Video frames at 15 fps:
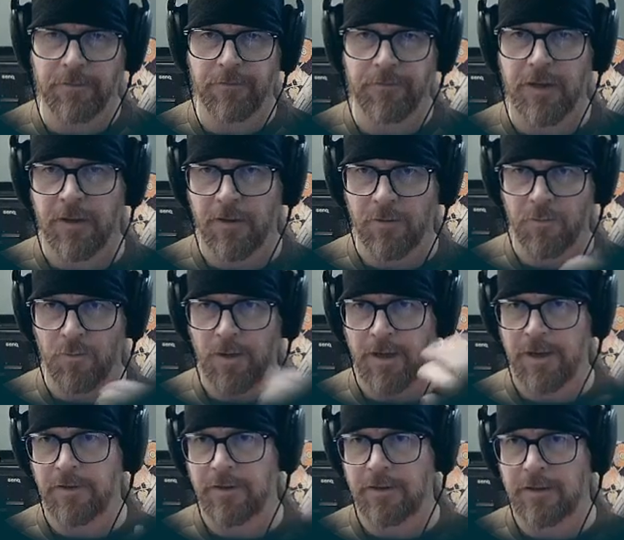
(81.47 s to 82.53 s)
And the way
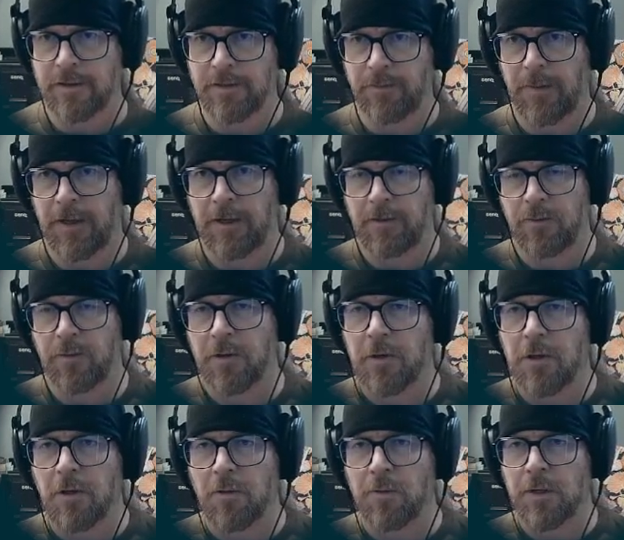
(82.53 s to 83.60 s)
that this PAKE
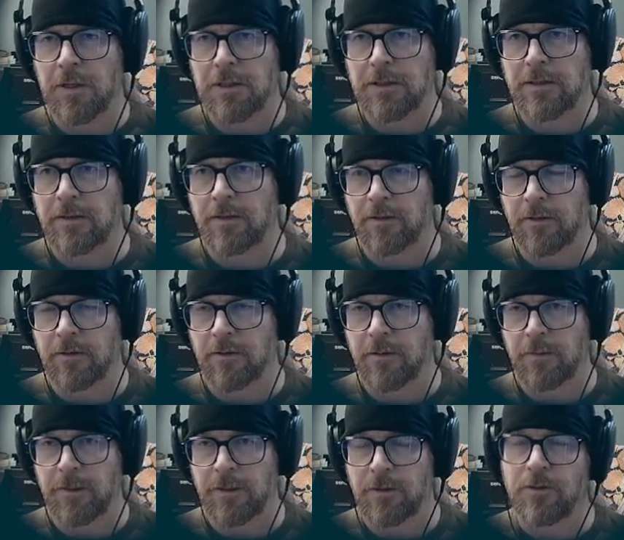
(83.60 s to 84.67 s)
protocol works, there can only
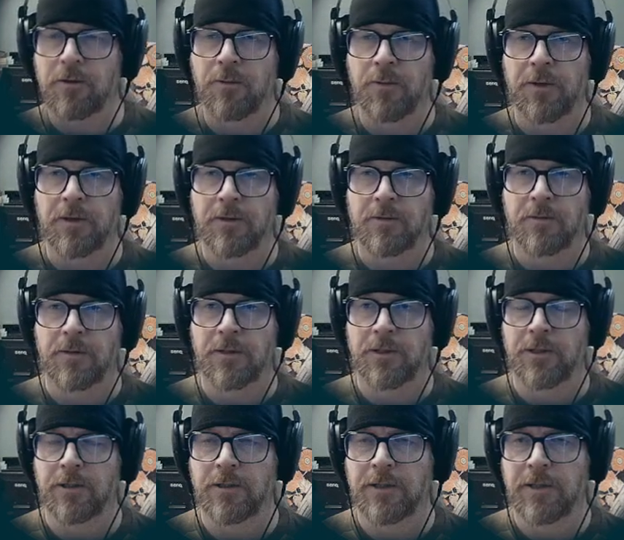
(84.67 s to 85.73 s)
be two computers with the
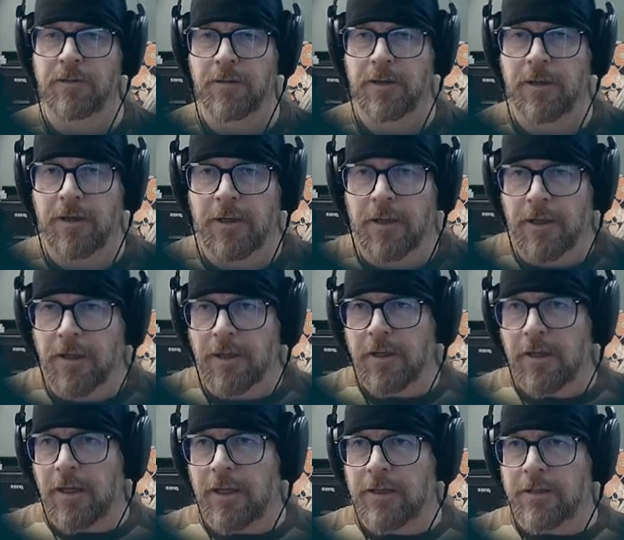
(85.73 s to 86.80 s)
shared secret,
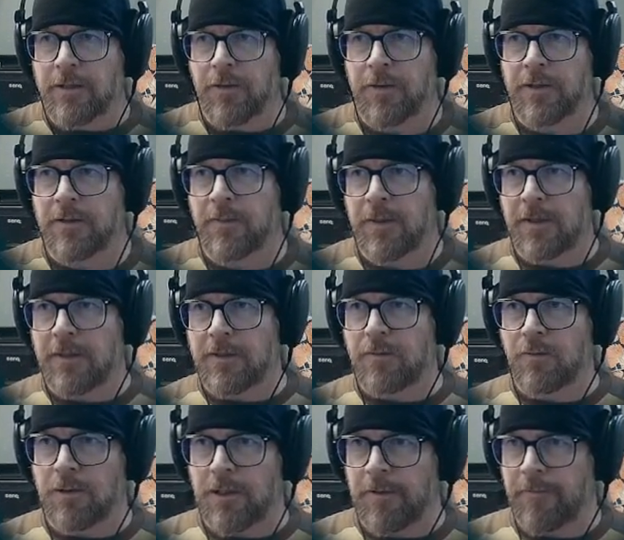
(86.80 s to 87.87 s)
and so this means
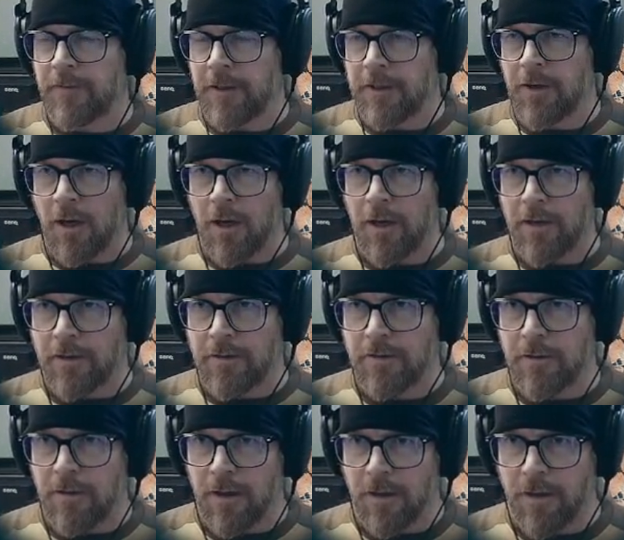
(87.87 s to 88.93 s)
we're definitely not
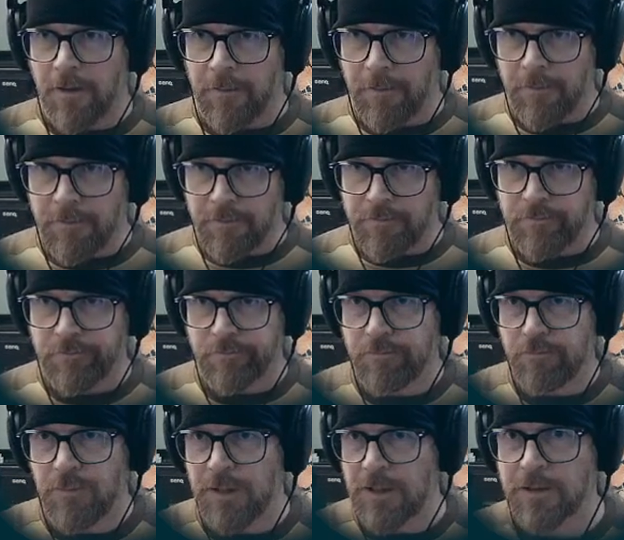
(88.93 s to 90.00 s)

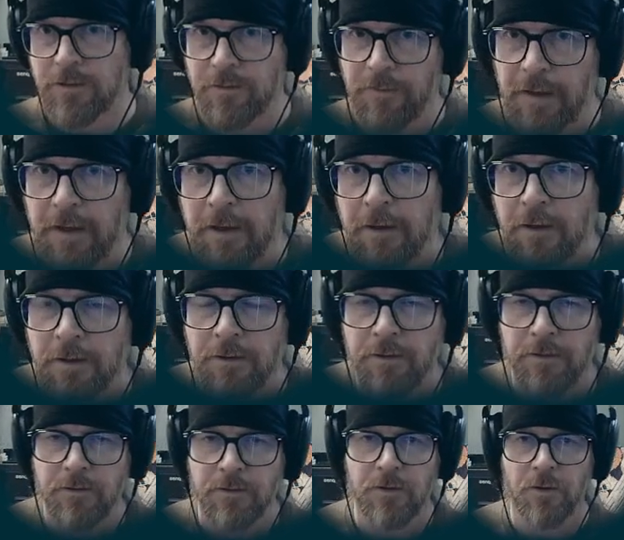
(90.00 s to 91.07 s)
being surveilled, or
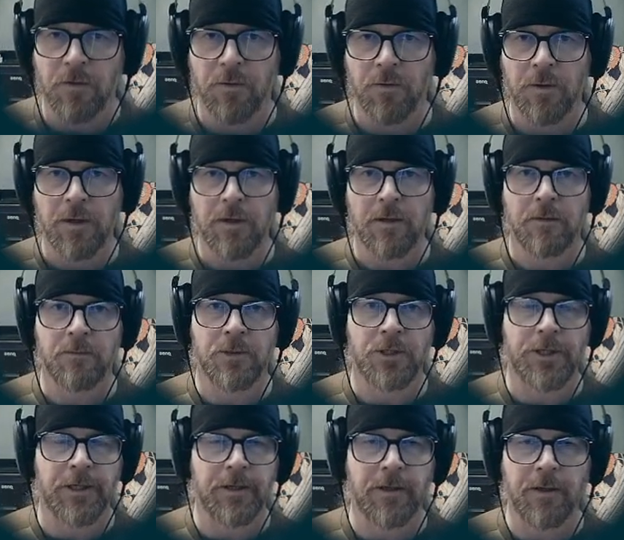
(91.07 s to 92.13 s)
there's no
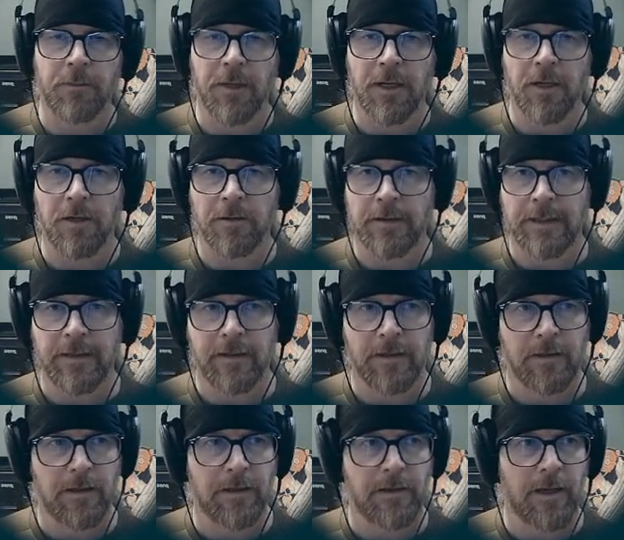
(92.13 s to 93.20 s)
machine in the middle or anything
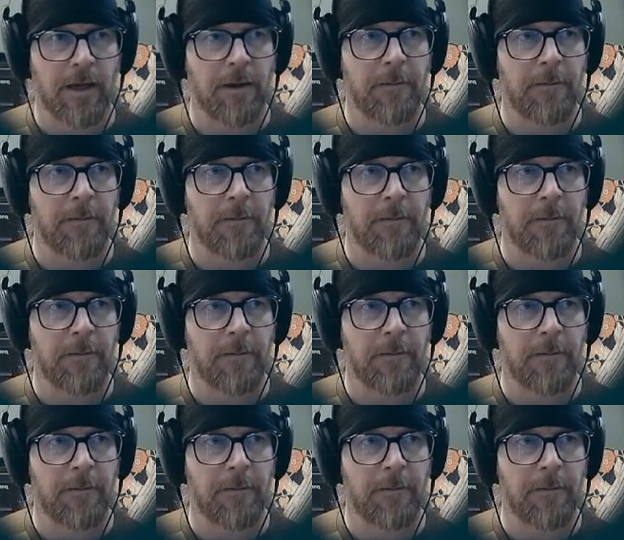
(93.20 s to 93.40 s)
like that.